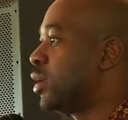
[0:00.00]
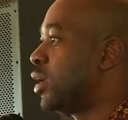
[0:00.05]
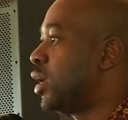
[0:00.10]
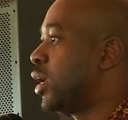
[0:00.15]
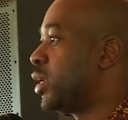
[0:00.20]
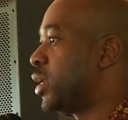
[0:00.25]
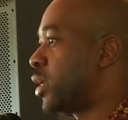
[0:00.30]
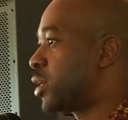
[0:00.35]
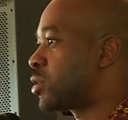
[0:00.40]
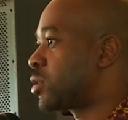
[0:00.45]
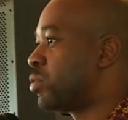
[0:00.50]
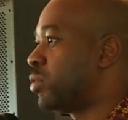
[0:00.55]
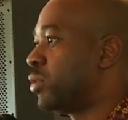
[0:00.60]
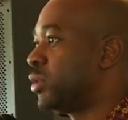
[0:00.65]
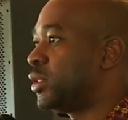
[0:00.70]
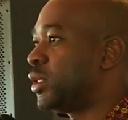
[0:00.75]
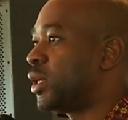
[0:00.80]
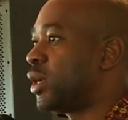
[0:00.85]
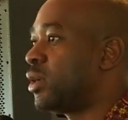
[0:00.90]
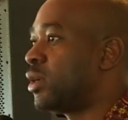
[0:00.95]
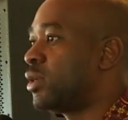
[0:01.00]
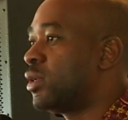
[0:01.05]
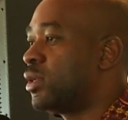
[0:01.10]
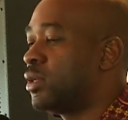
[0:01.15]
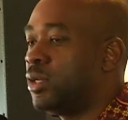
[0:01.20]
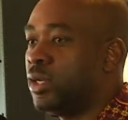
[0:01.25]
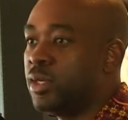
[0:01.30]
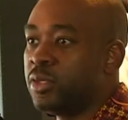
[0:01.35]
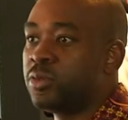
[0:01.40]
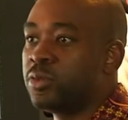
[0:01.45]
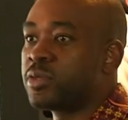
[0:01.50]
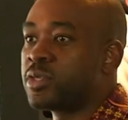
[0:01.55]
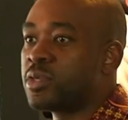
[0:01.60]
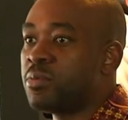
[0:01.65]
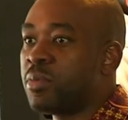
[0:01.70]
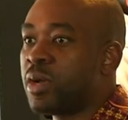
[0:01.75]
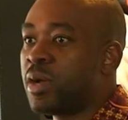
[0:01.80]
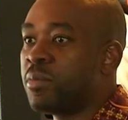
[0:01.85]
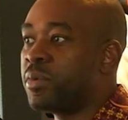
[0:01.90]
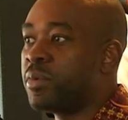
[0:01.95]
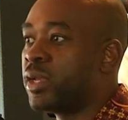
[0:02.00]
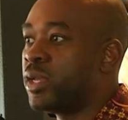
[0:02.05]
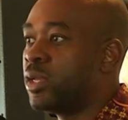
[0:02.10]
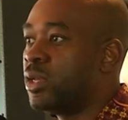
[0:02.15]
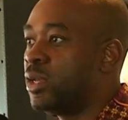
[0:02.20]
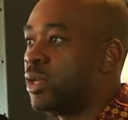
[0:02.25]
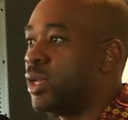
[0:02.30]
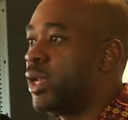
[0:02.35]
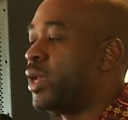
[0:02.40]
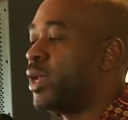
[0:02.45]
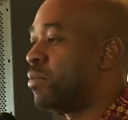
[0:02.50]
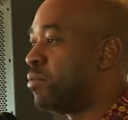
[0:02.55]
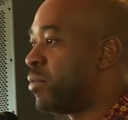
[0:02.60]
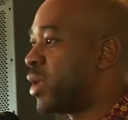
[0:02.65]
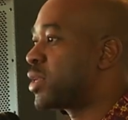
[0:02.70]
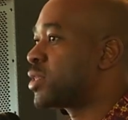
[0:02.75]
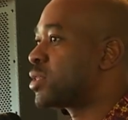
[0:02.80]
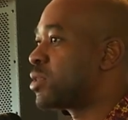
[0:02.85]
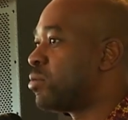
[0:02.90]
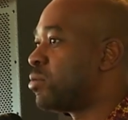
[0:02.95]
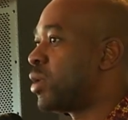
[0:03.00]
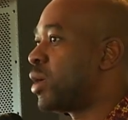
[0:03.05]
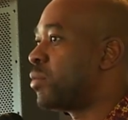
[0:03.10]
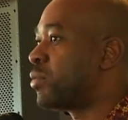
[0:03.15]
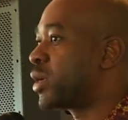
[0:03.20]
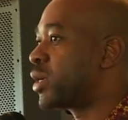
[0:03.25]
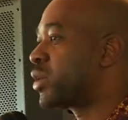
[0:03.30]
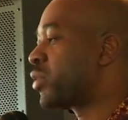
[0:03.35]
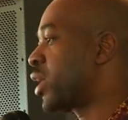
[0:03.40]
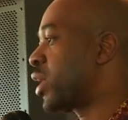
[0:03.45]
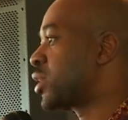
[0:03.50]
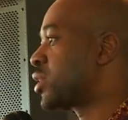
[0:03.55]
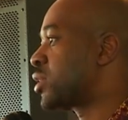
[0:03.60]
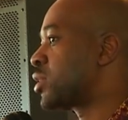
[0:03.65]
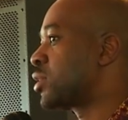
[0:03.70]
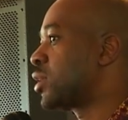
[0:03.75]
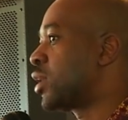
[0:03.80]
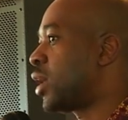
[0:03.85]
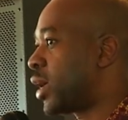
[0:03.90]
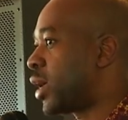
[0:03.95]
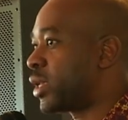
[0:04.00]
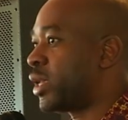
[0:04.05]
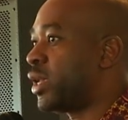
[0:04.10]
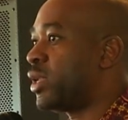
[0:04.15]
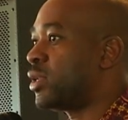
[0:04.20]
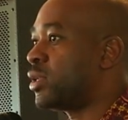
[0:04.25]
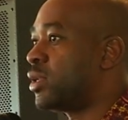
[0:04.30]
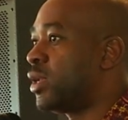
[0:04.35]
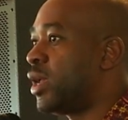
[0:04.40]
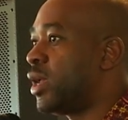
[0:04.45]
and exposure into Zimbabwe and make Zimbabwe great again,